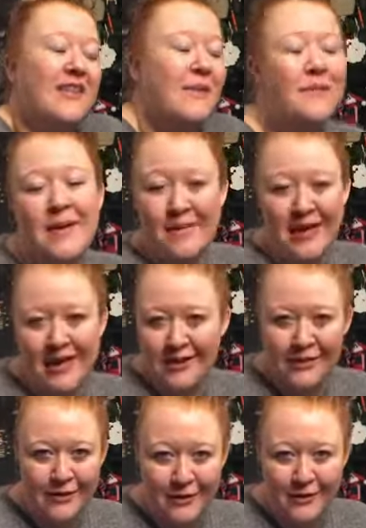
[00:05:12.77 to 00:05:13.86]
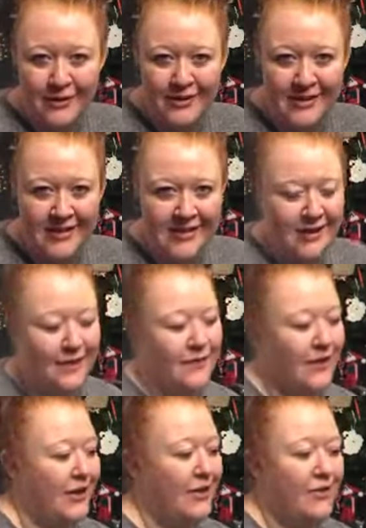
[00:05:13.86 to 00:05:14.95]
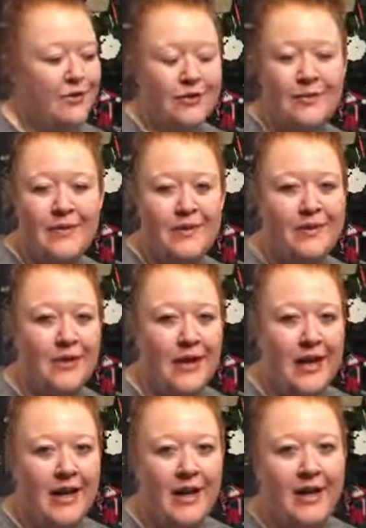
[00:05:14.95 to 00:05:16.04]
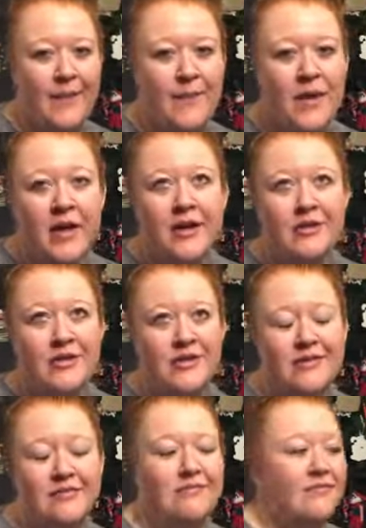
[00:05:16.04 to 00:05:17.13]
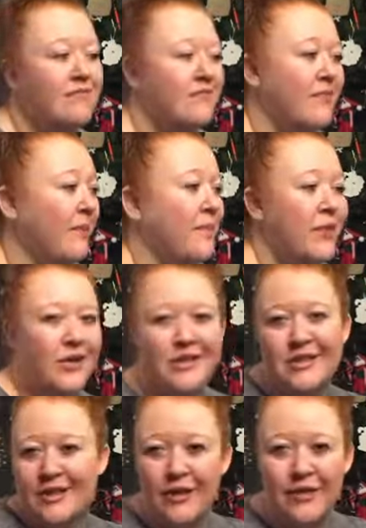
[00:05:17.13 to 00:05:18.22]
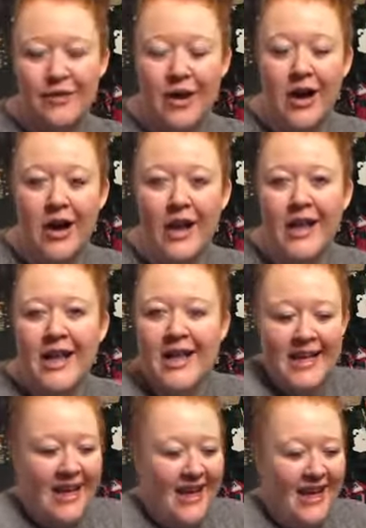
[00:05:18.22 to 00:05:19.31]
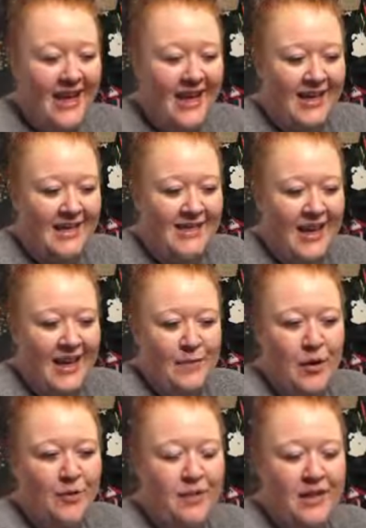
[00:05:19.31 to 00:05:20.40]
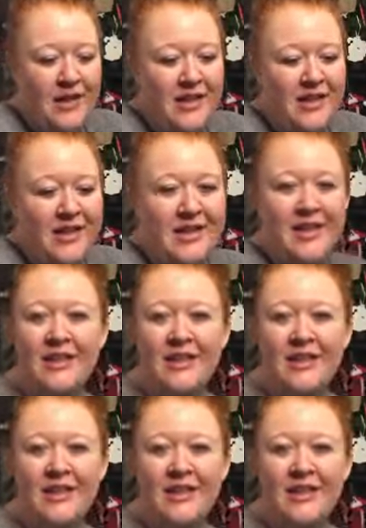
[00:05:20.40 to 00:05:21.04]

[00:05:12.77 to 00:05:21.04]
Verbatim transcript: some of my main goals this year for like YouTube, Instagram, just books overall. And I'm hoping